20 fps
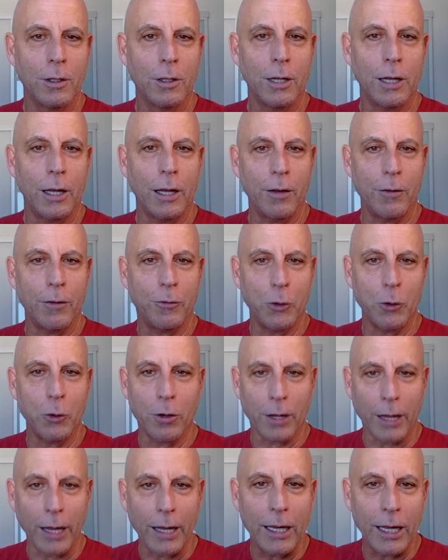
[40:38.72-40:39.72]
If
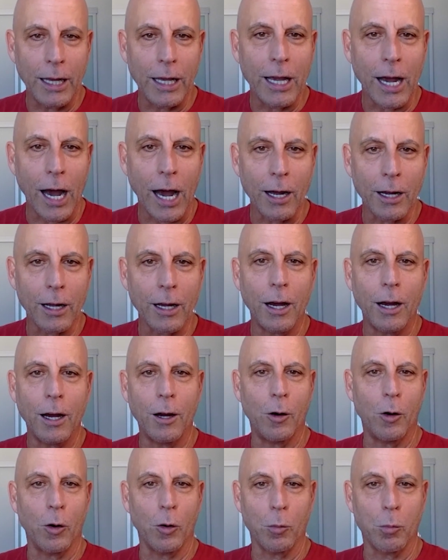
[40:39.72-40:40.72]
you're Lady
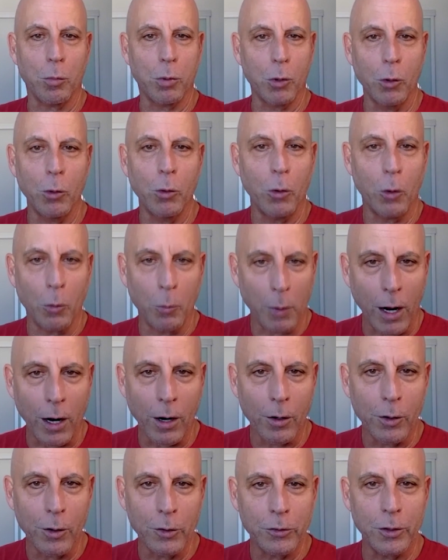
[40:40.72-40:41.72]
Gaga or Bruno
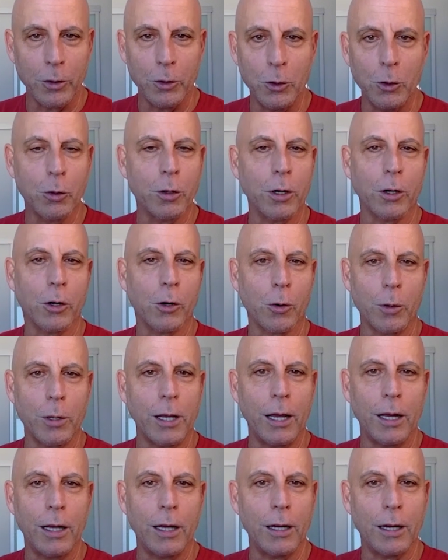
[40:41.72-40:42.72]
Mars and you can
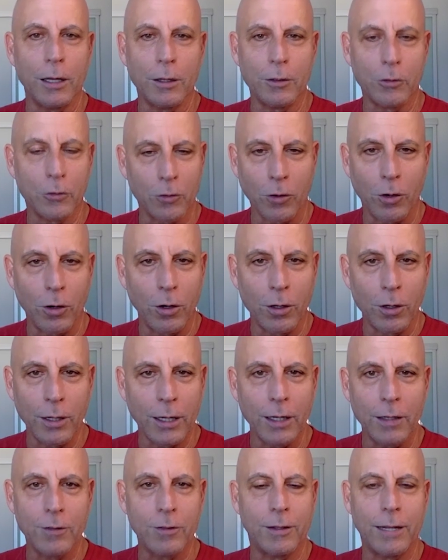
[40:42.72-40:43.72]
create a song
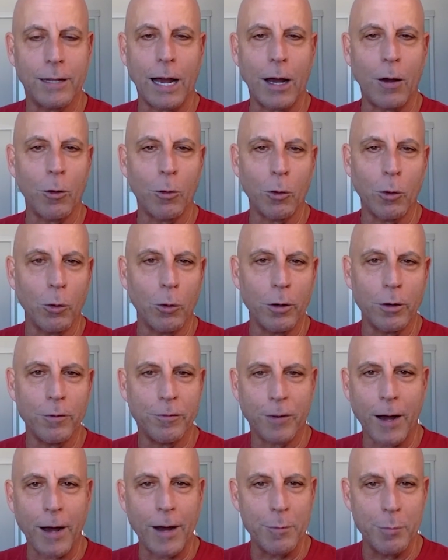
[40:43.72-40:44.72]
that gets downloaded
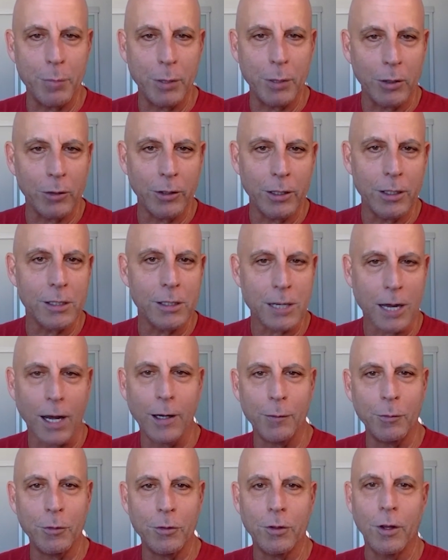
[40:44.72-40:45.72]
5 billion
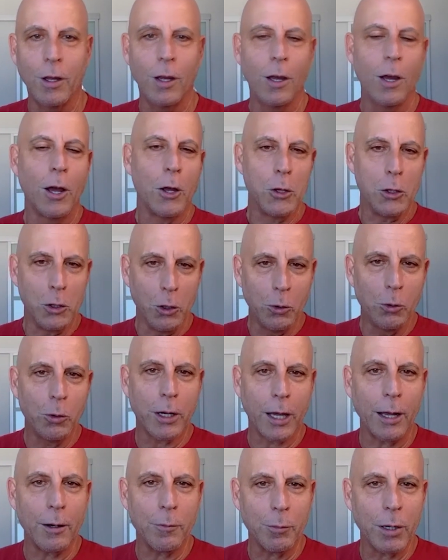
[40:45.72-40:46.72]
times, you
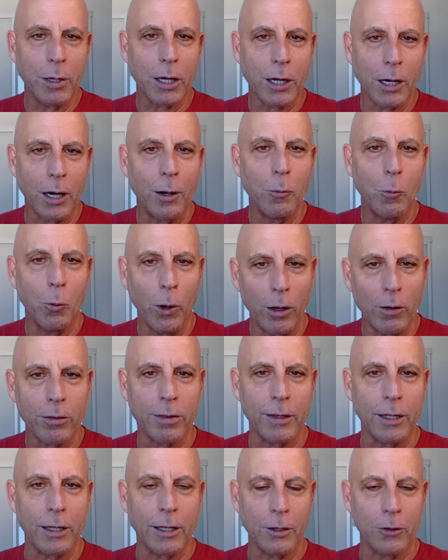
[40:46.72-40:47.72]
can become
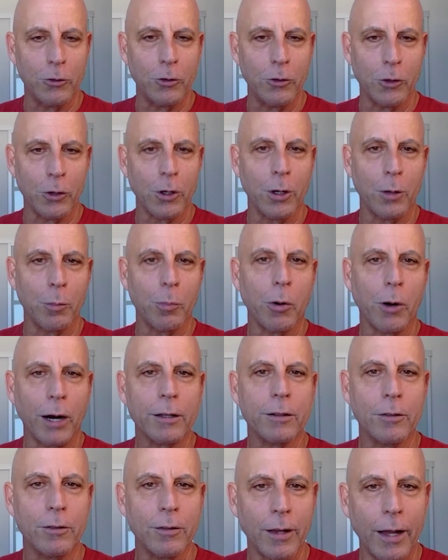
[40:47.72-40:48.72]
wealthy because you're going to
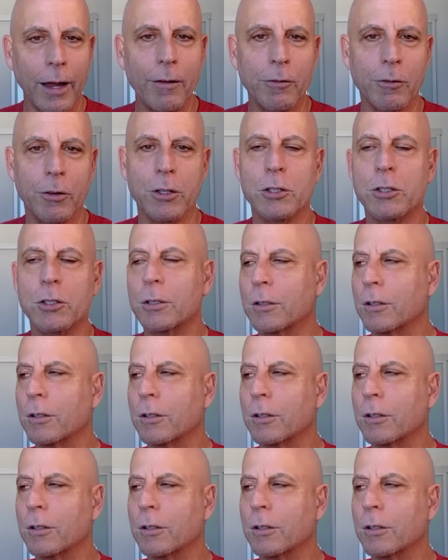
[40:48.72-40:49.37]
practice leverage.